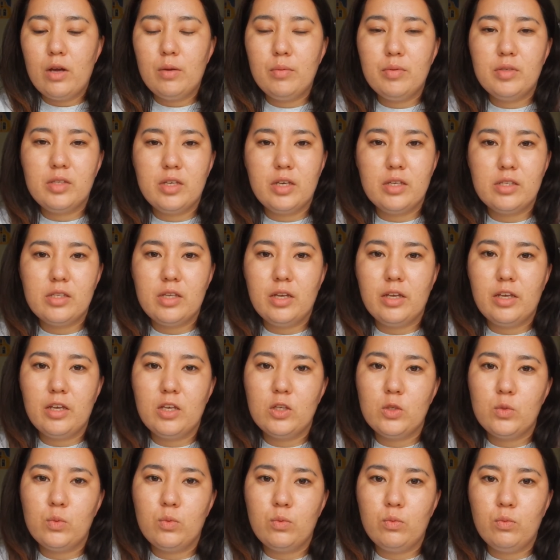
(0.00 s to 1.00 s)
obsessed, I
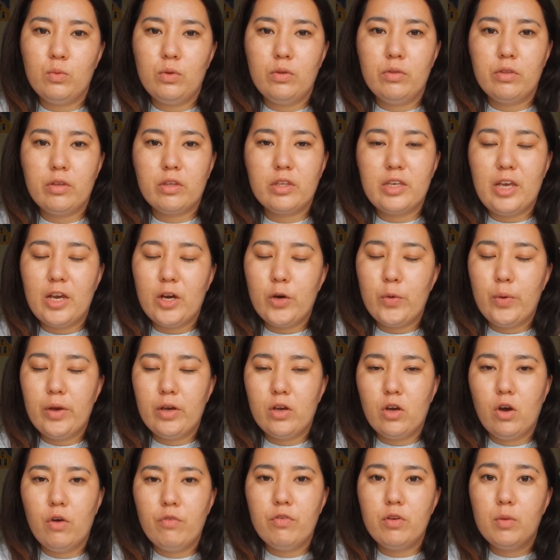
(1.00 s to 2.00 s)
guess, with takeaway
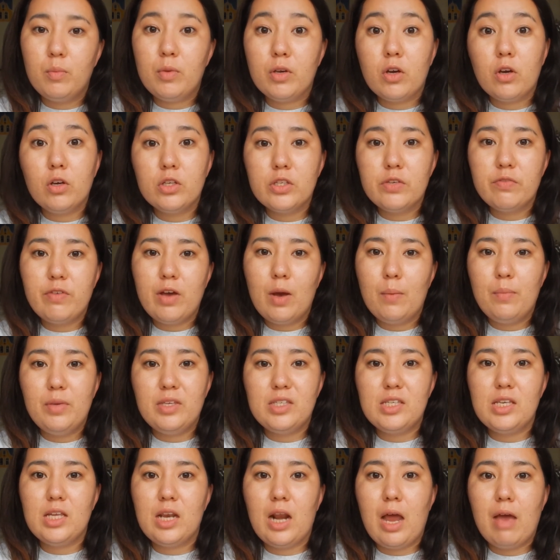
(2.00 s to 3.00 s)
coffee because of our
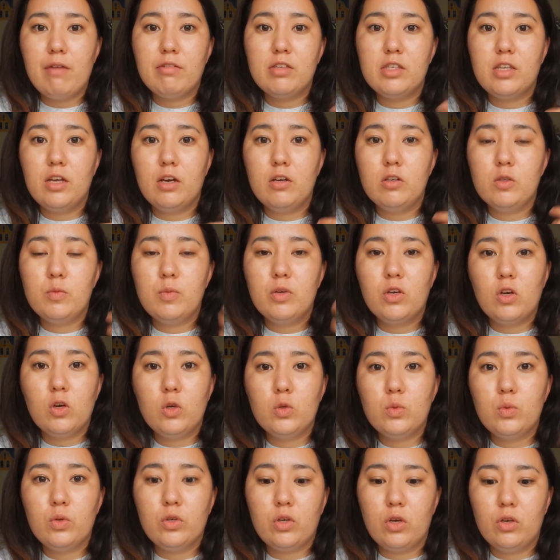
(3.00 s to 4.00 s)
busy lifestyles,
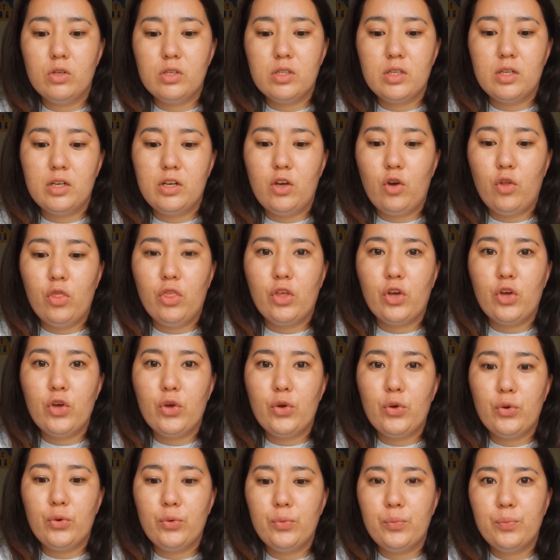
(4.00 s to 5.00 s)
because we're constantly on the
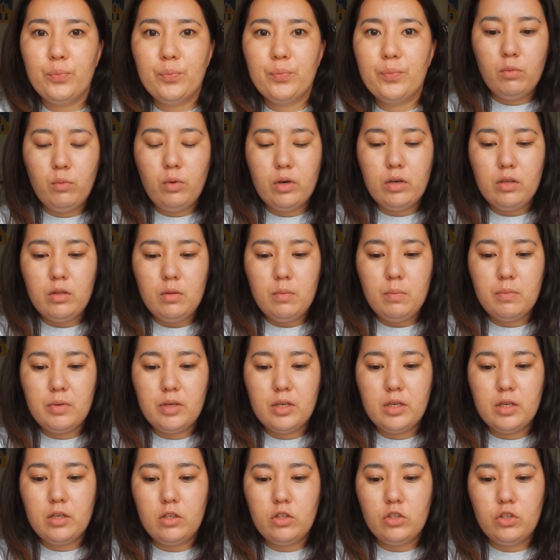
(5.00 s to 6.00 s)
go. One of the
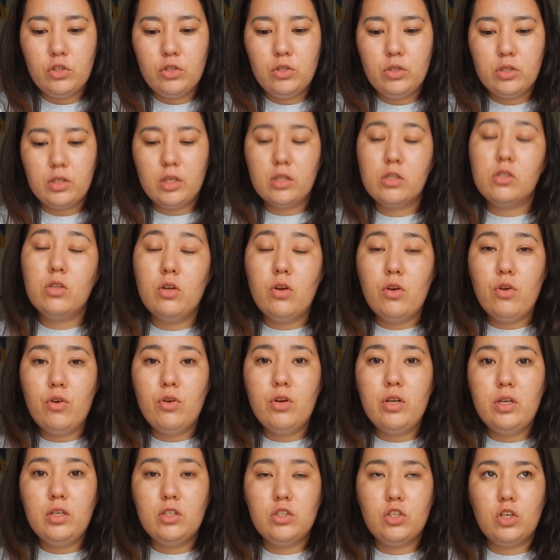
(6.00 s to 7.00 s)
big issues, it's not
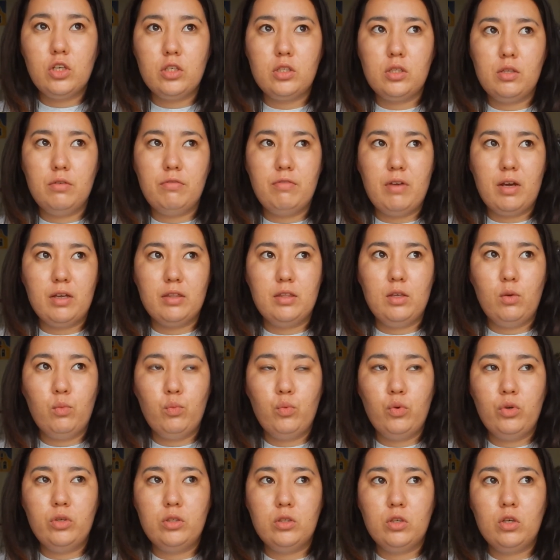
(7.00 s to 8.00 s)
only just the fact that
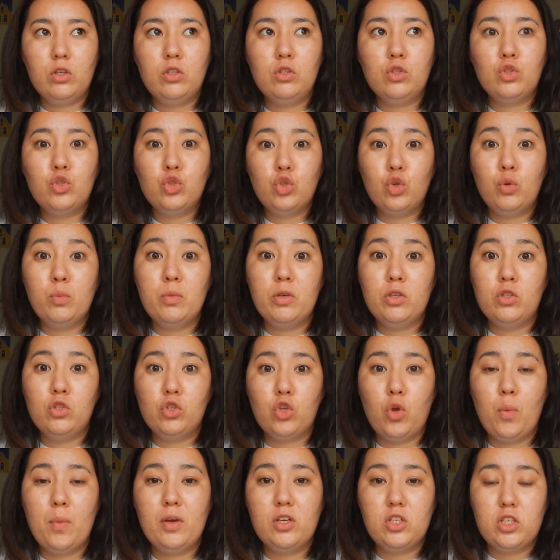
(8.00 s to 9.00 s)
we're consuming
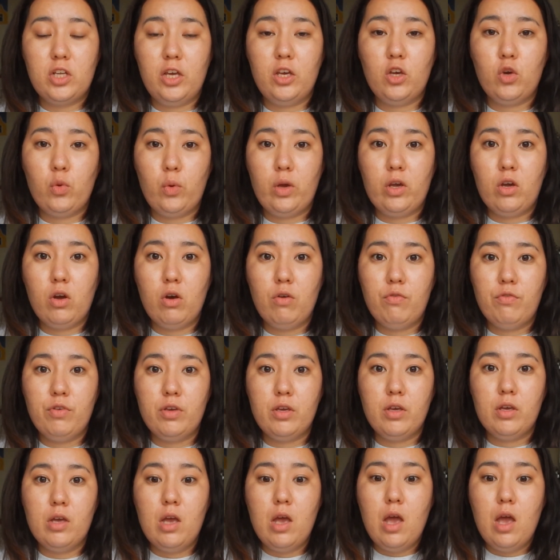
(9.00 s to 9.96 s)
so much takeaway coffee